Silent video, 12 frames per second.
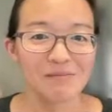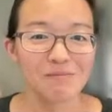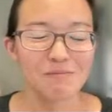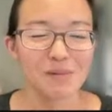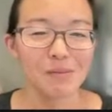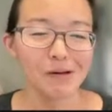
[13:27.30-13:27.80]

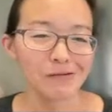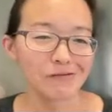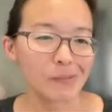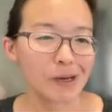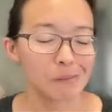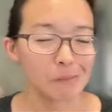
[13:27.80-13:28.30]
Maybe I'll give
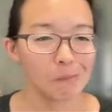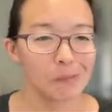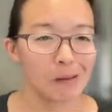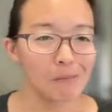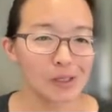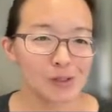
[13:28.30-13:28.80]
about
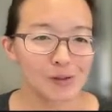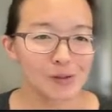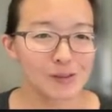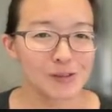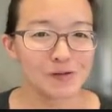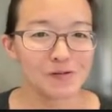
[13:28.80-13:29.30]
a minute or
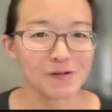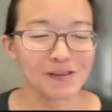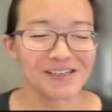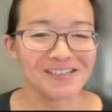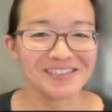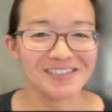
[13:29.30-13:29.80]
two for
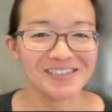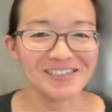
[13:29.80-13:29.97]
this.